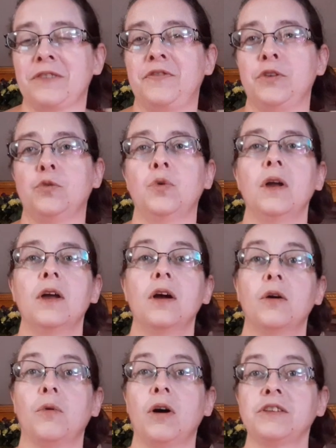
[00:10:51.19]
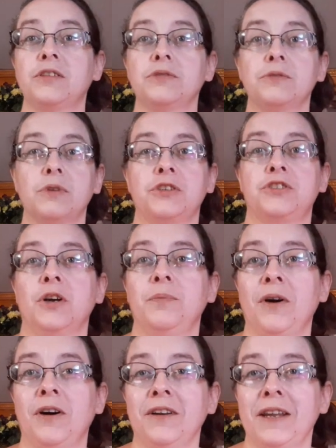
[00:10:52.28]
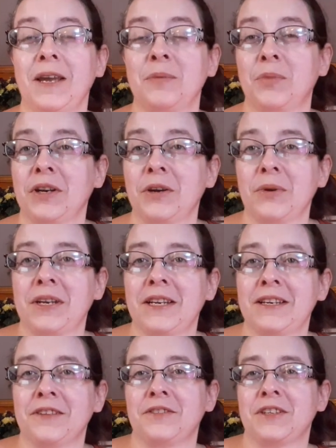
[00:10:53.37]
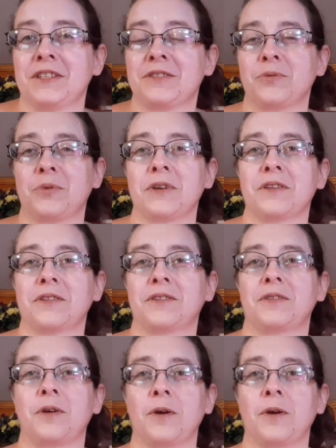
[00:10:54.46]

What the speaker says: If you want to jump on and buddy read any of these with